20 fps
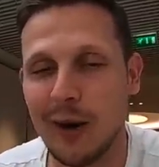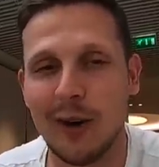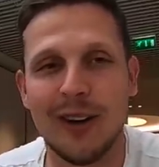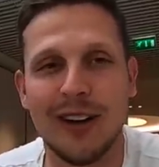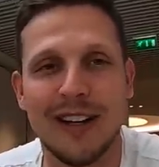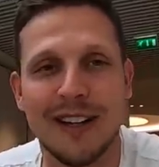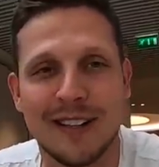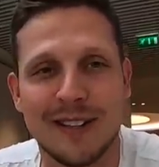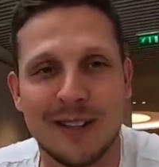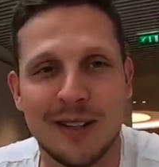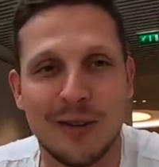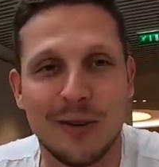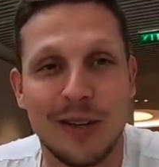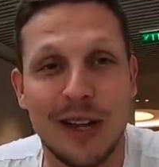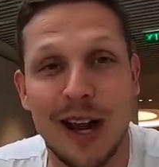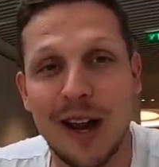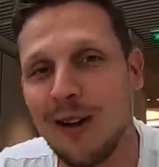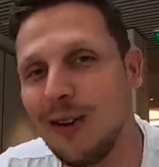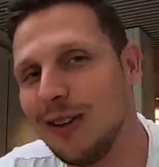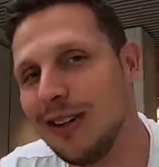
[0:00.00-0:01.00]
All right, so
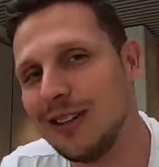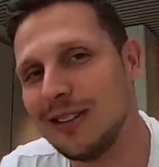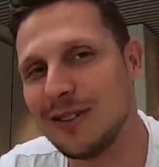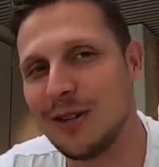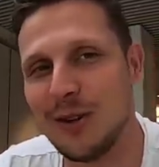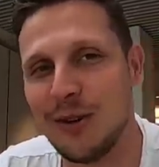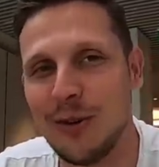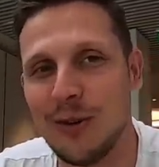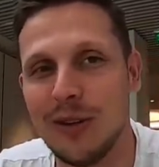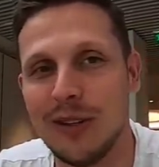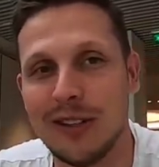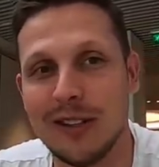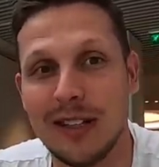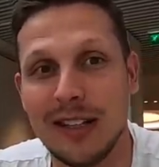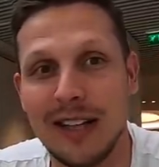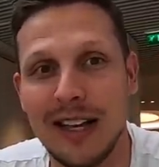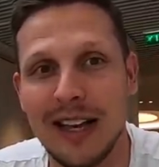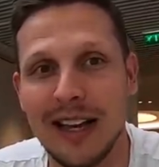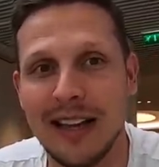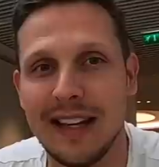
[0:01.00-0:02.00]
now let's go to
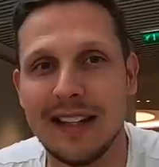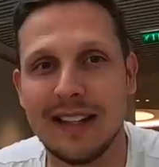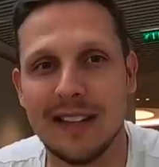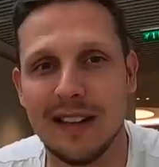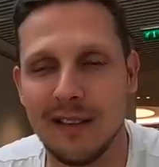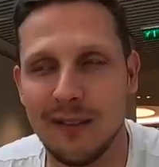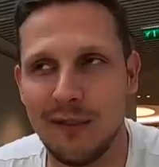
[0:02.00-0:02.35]
the gate.